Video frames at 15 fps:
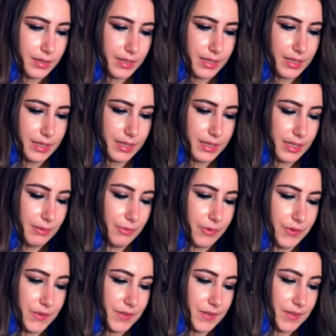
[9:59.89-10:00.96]
And it
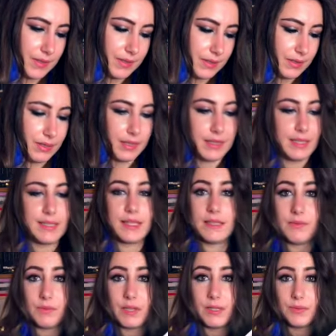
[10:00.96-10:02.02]
was this
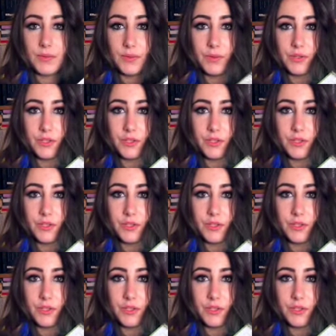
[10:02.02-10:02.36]
was all the